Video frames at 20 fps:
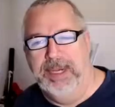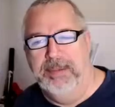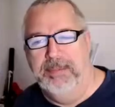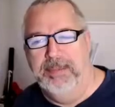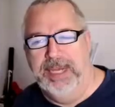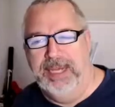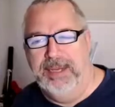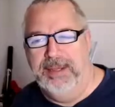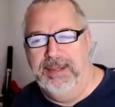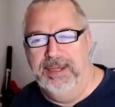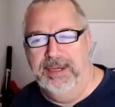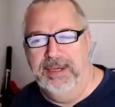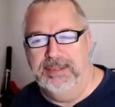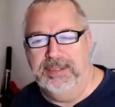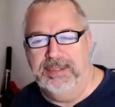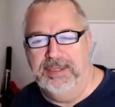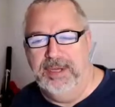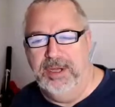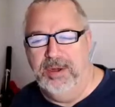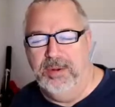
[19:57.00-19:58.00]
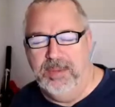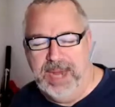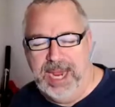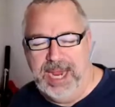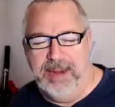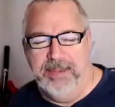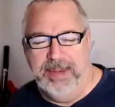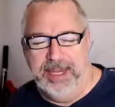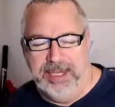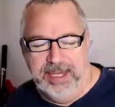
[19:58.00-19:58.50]
we we there's no
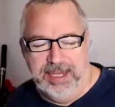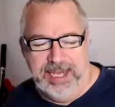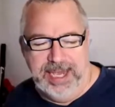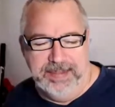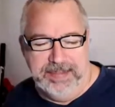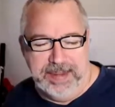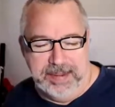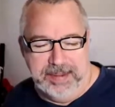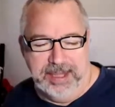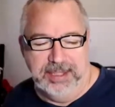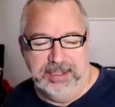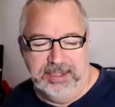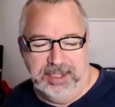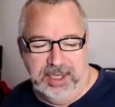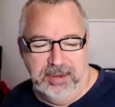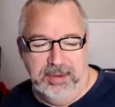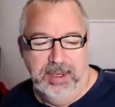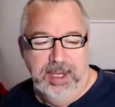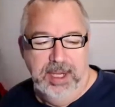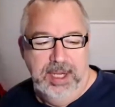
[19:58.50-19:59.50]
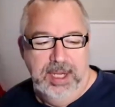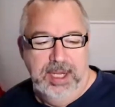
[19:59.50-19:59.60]
way we could keep up with that so